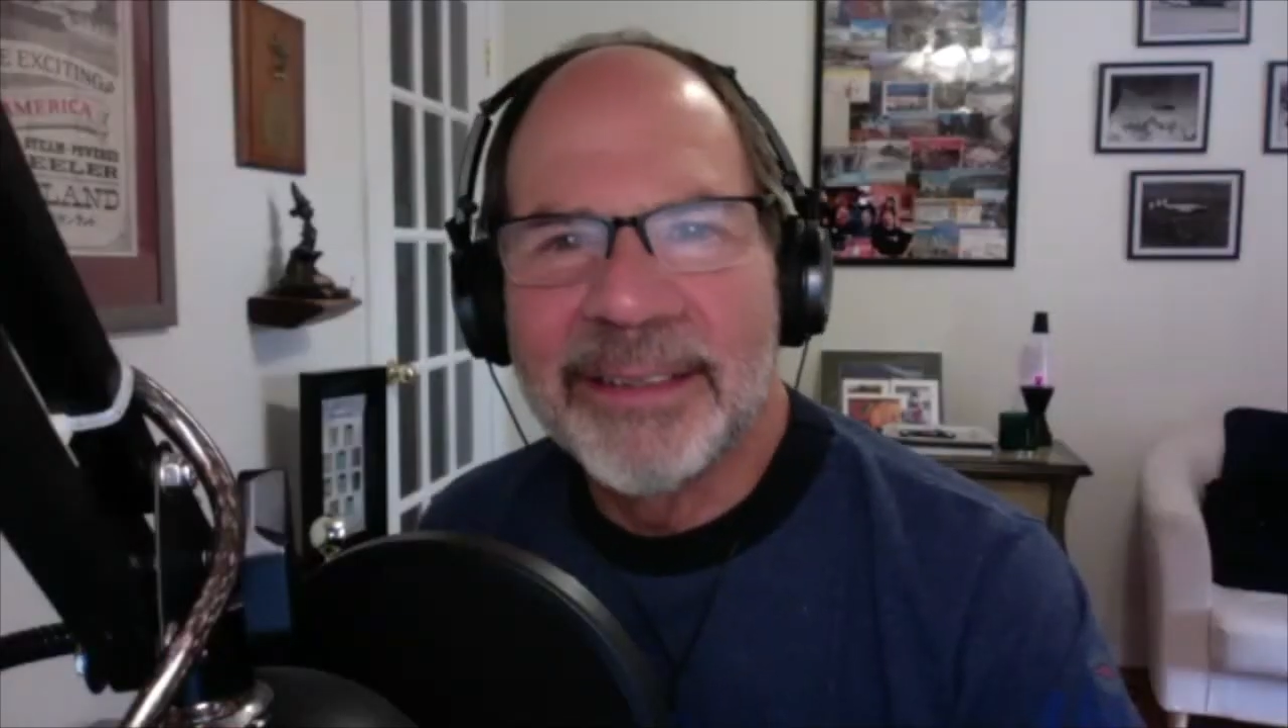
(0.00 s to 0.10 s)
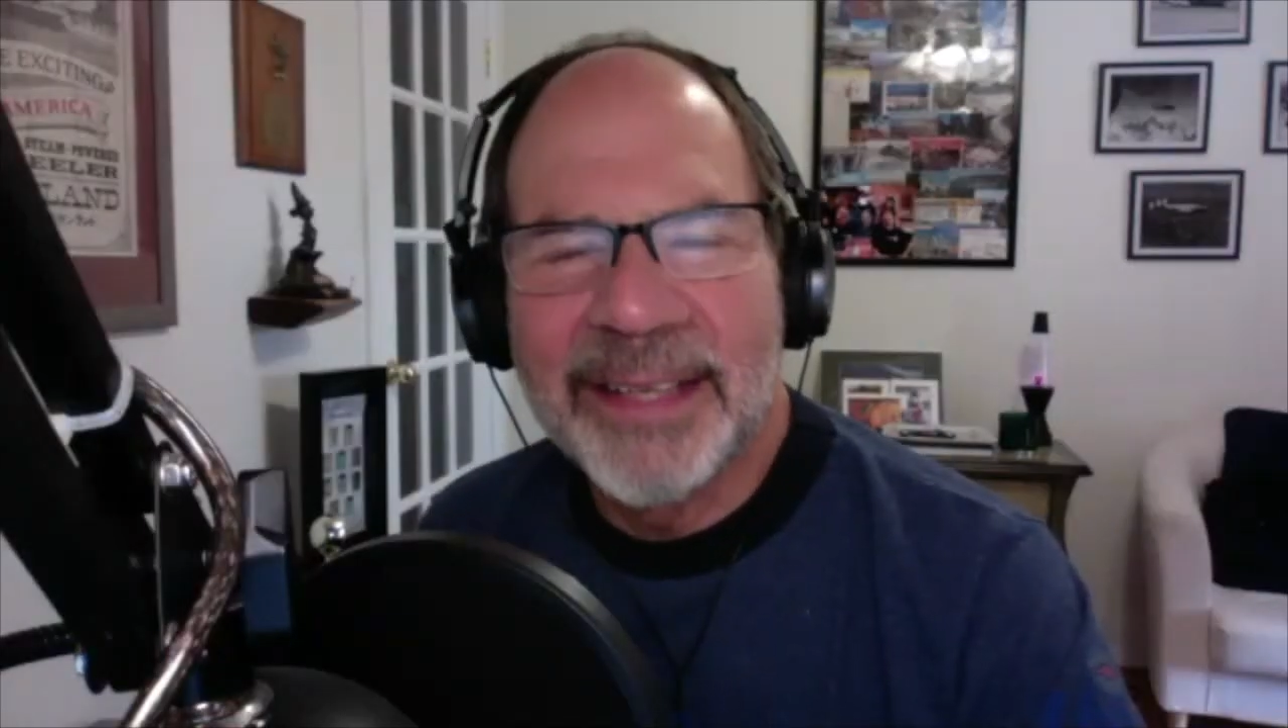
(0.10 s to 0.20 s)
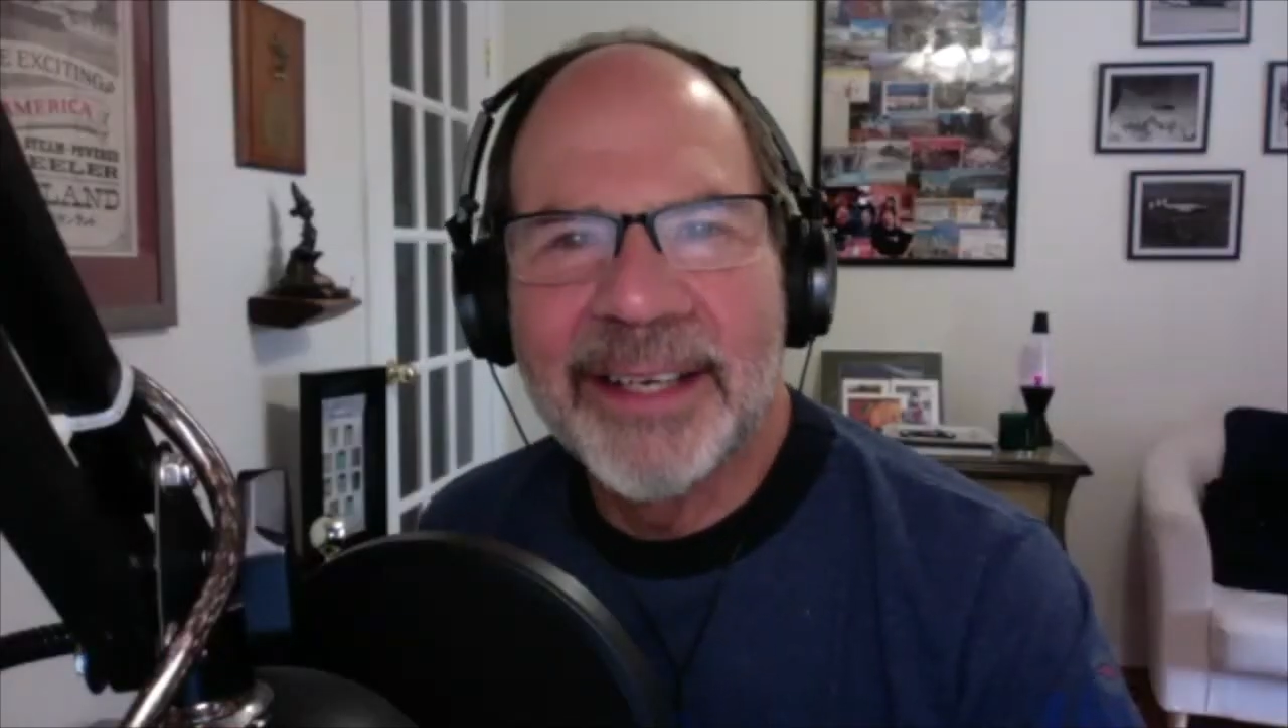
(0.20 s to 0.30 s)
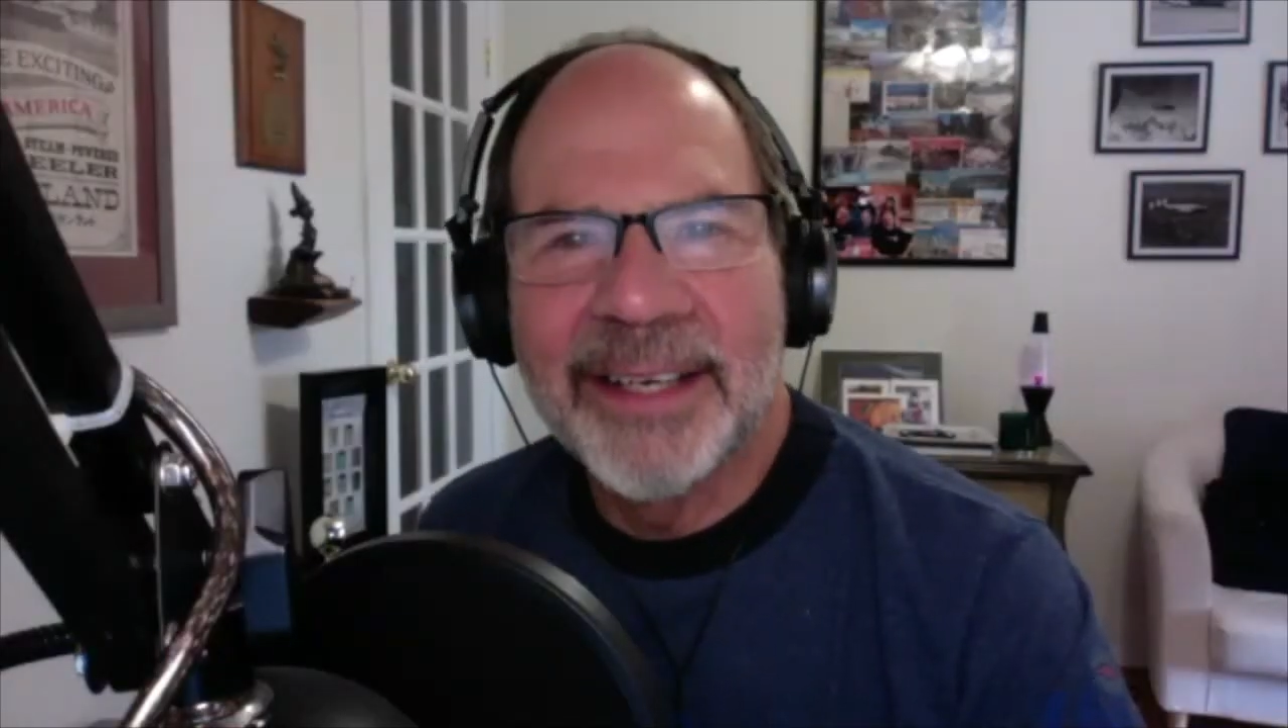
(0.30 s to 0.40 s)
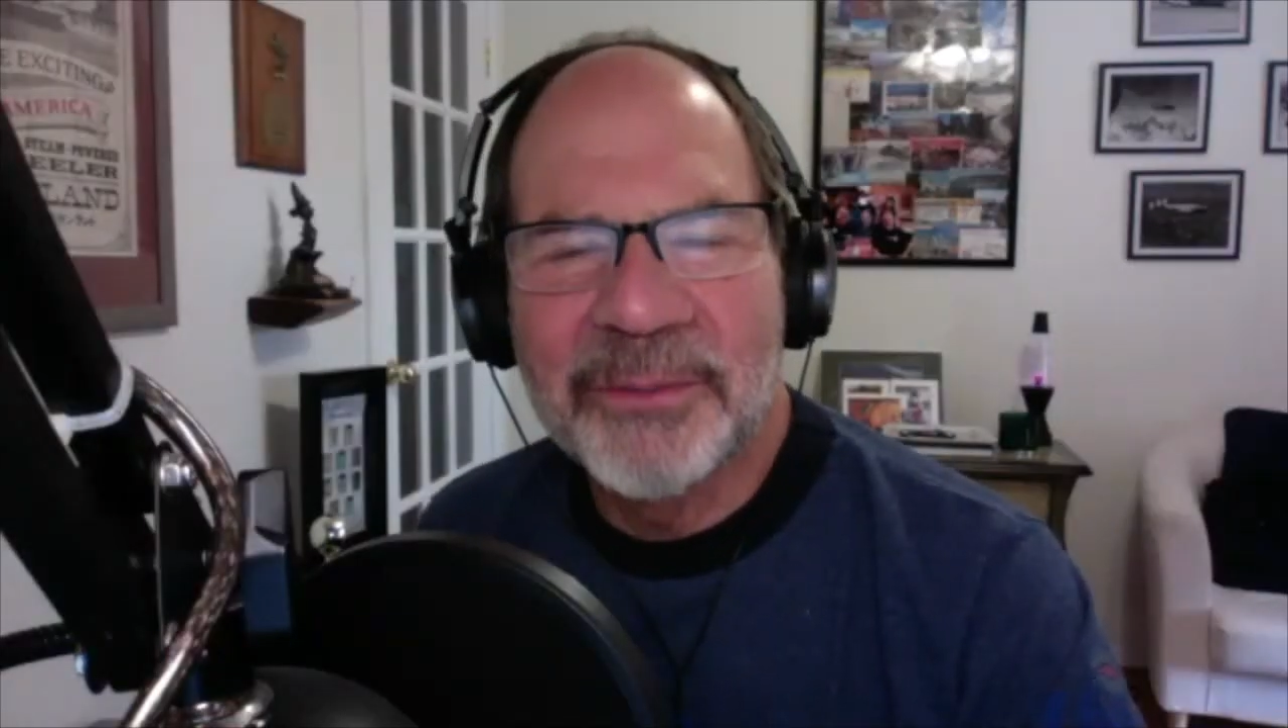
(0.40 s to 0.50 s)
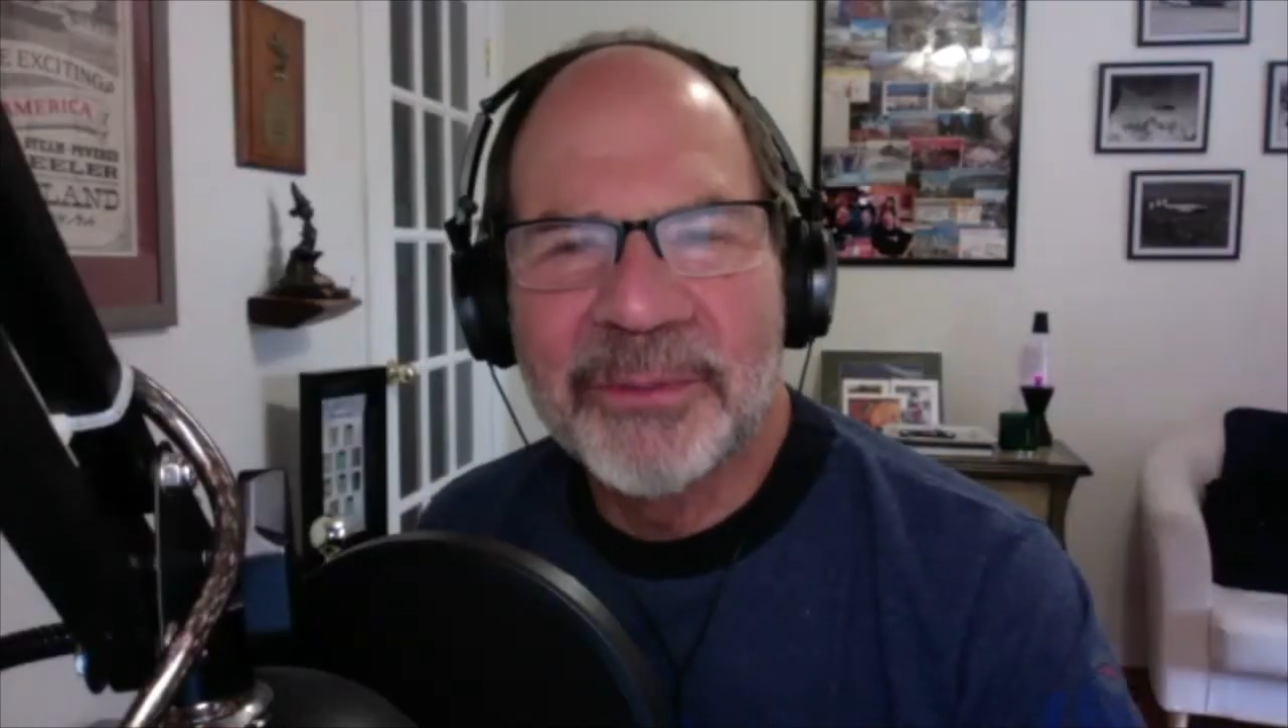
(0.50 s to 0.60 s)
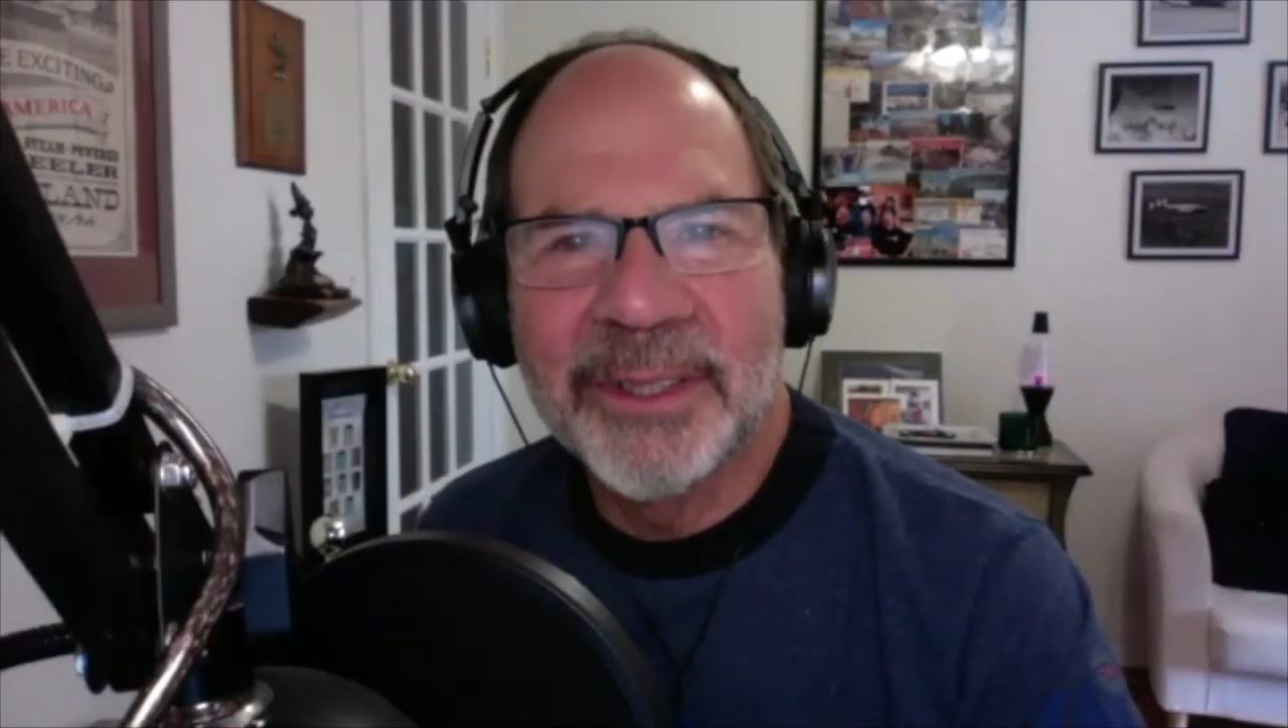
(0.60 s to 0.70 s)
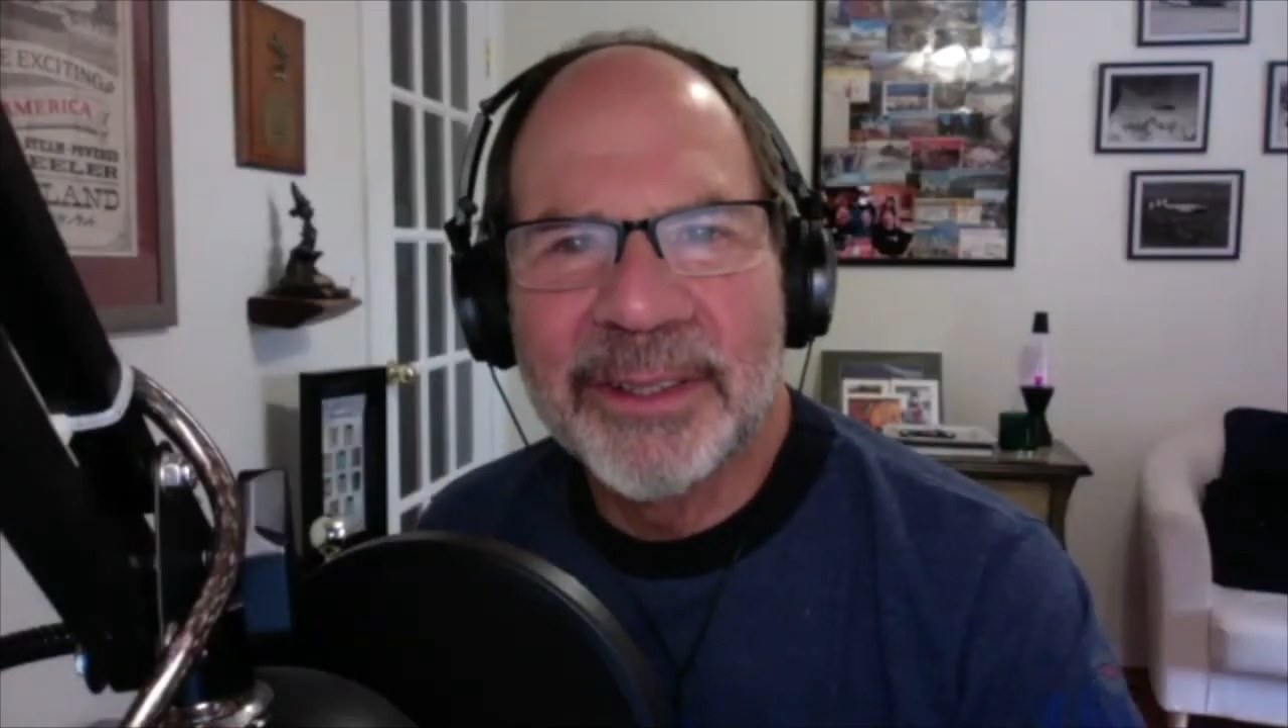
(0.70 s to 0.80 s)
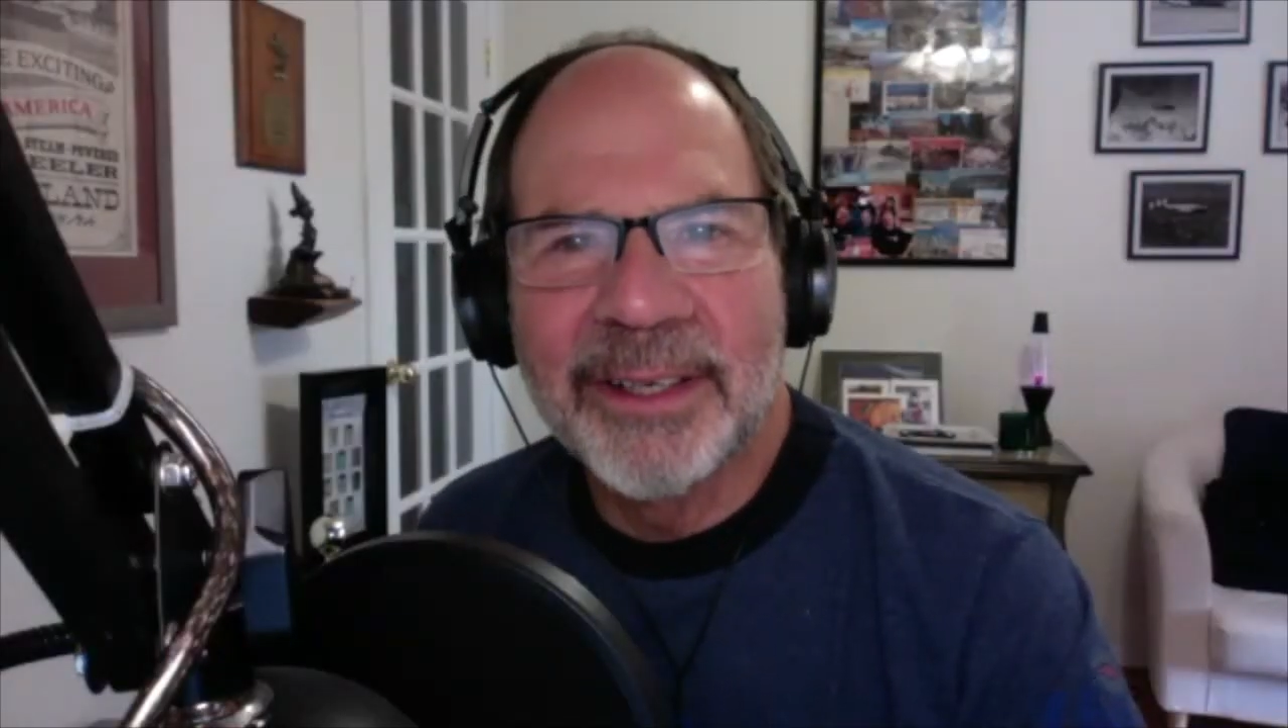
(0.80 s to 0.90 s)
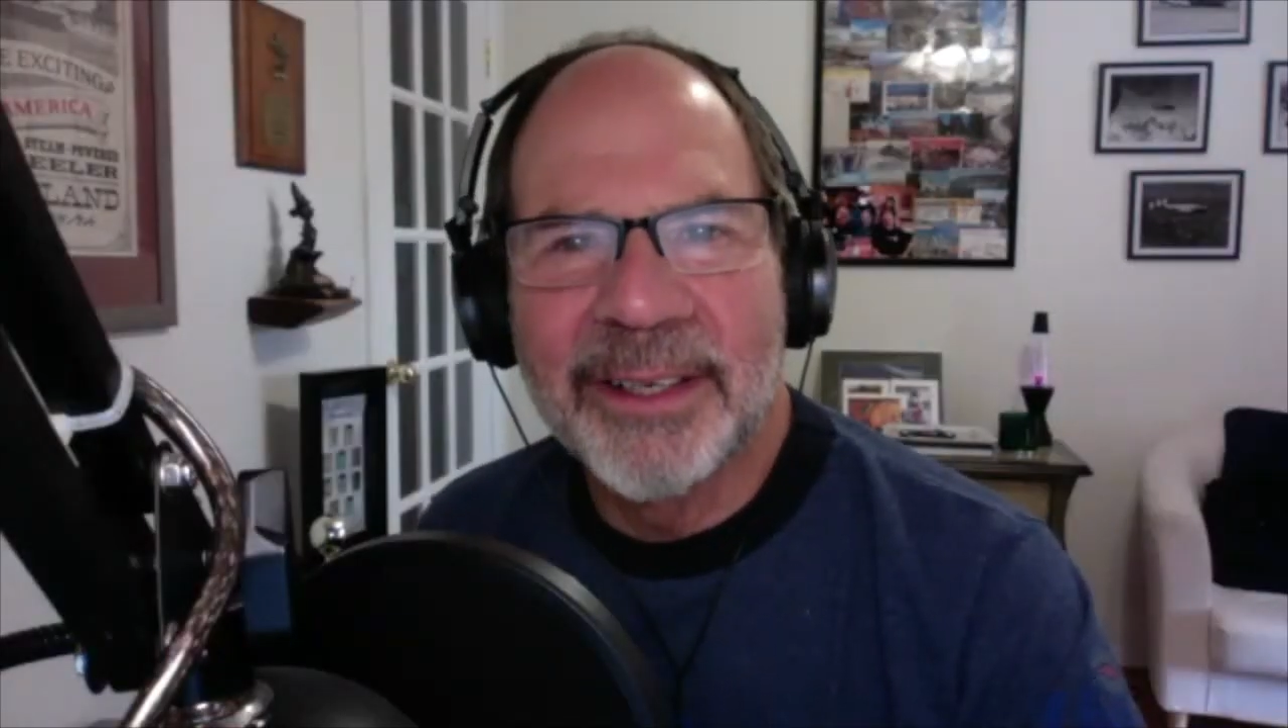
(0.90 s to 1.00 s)
That is
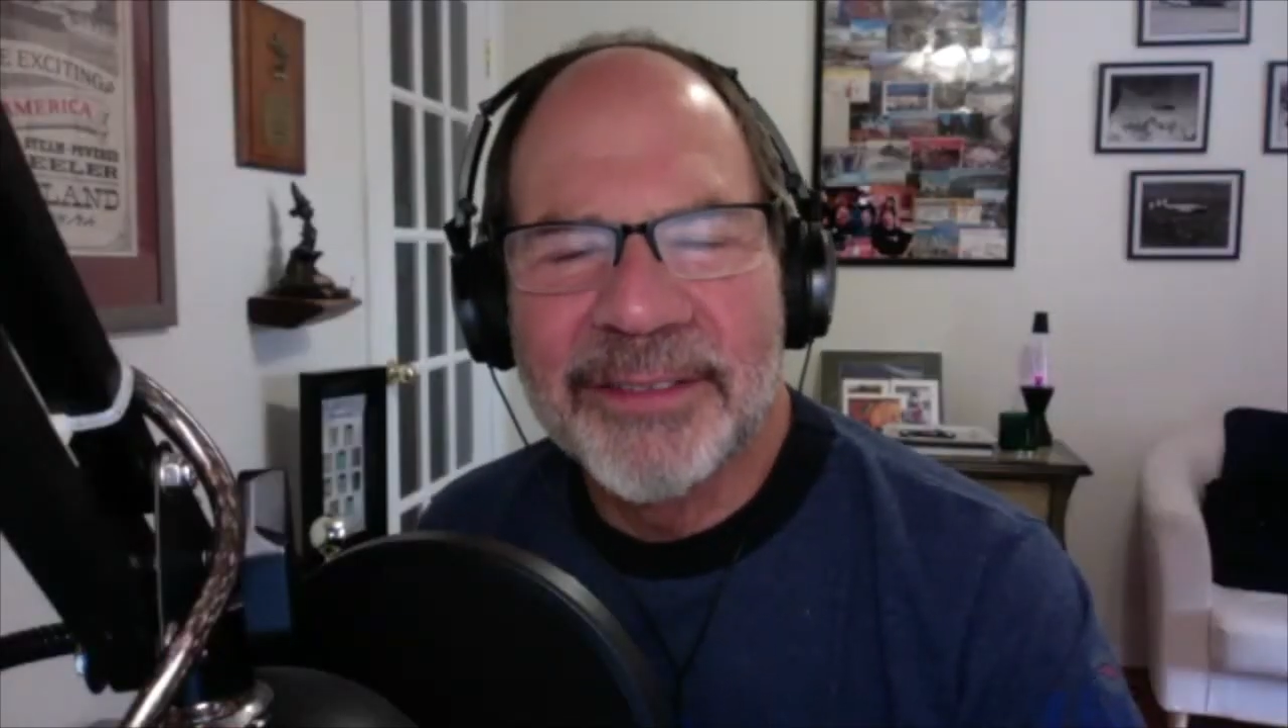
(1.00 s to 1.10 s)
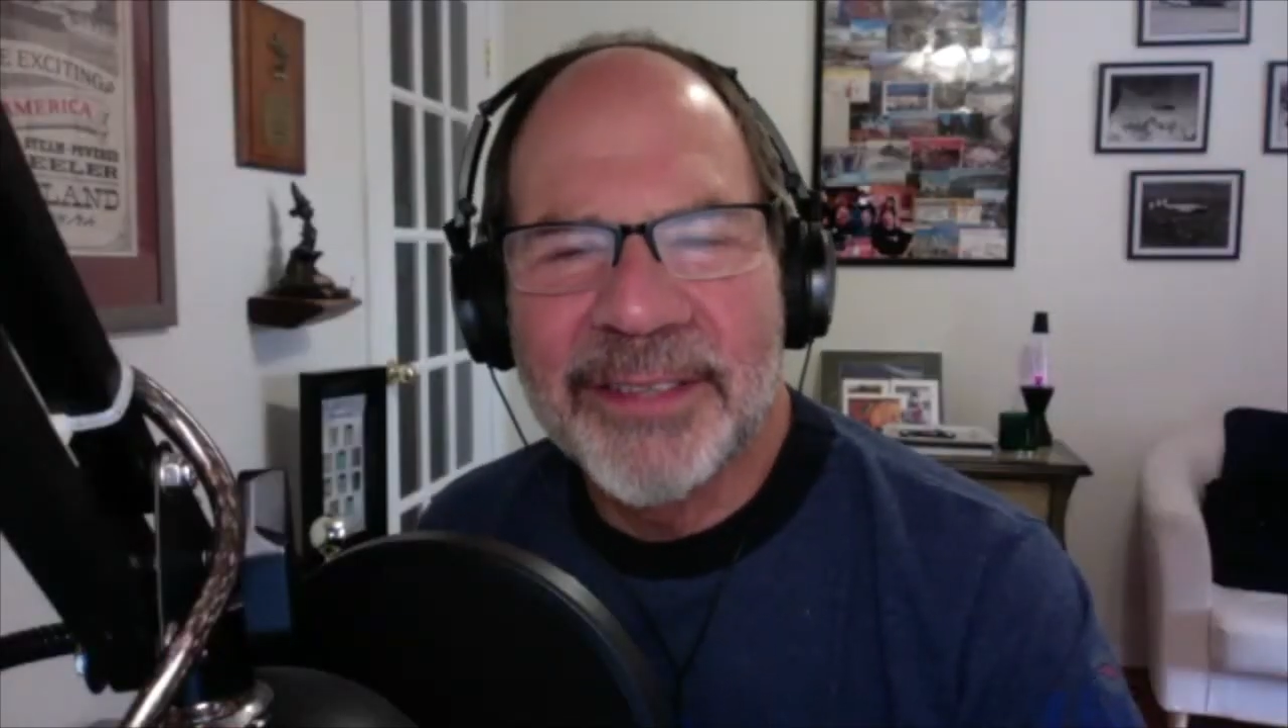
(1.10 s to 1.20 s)
really nice.